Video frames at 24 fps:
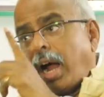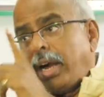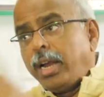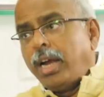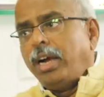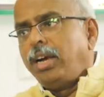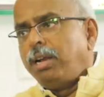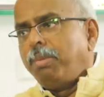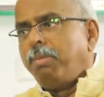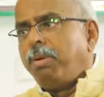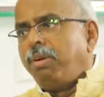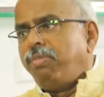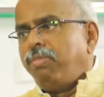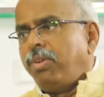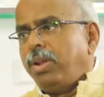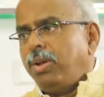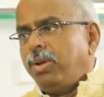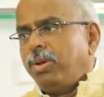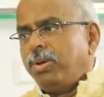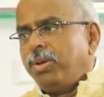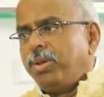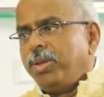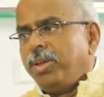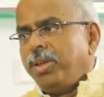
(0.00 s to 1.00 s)
adult
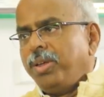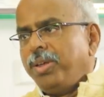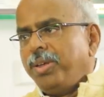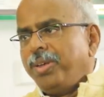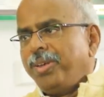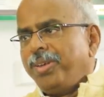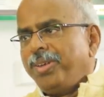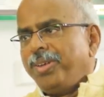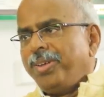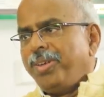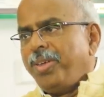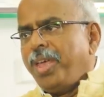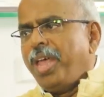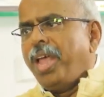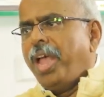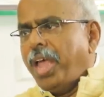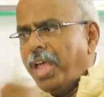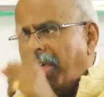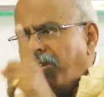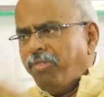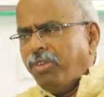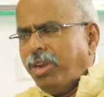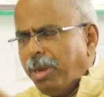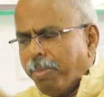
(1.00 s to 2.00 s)
buffalo.
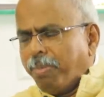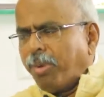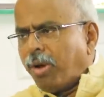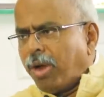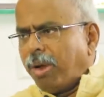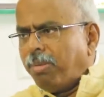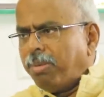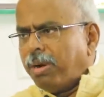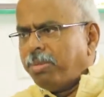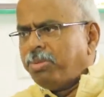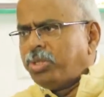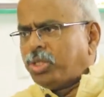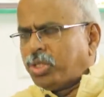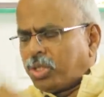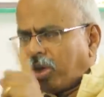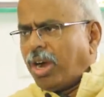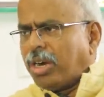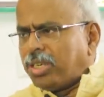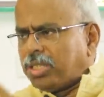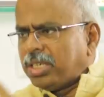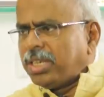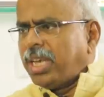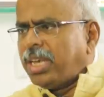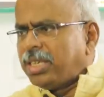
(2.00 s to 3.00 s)
Every problem
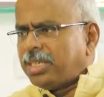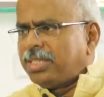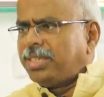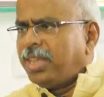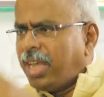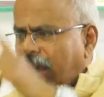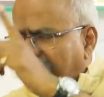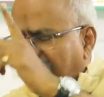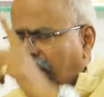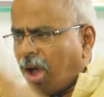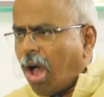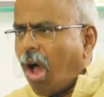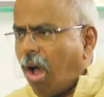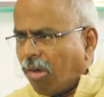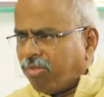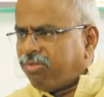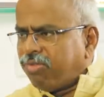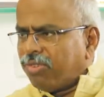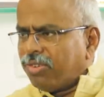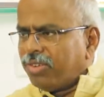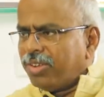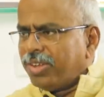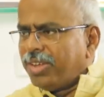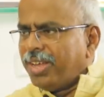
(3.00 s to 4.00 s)
starts as a
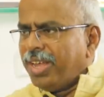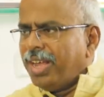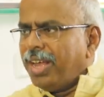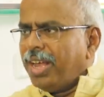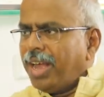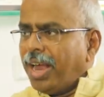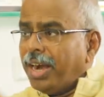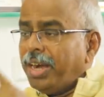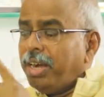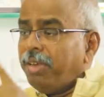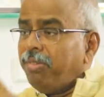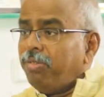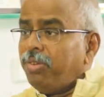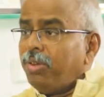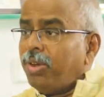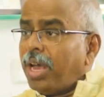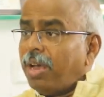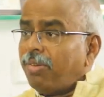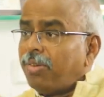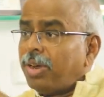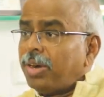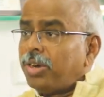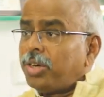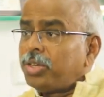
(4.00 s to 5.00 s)
calf. And if you
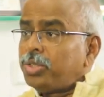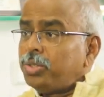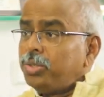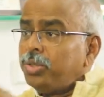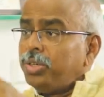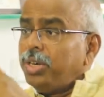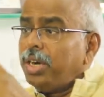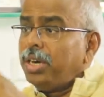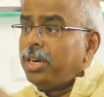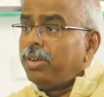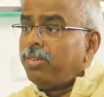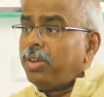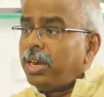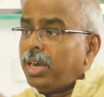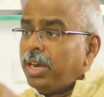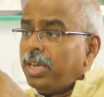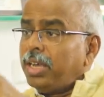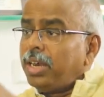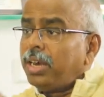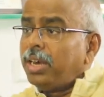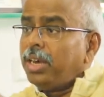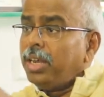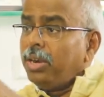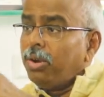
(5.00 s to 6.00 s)
have understood it
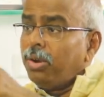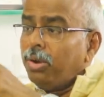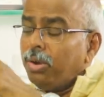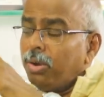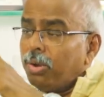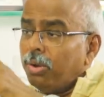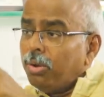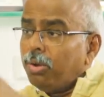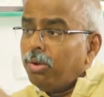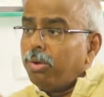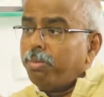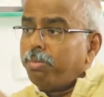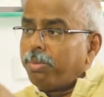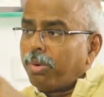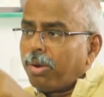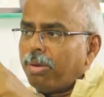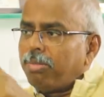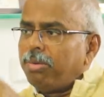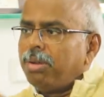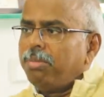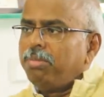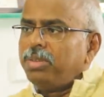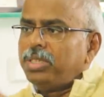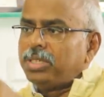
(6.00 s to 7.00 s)
very early, no
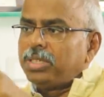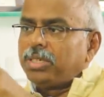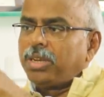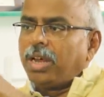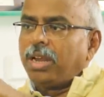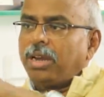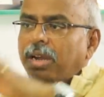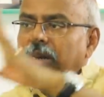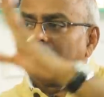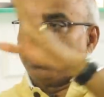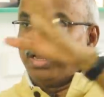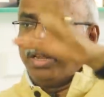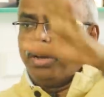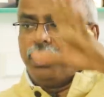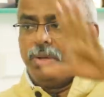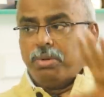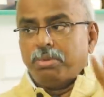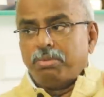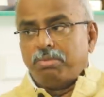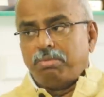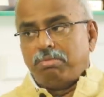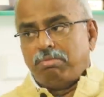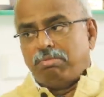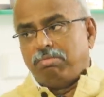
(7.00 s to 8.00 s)
problem is taller than you.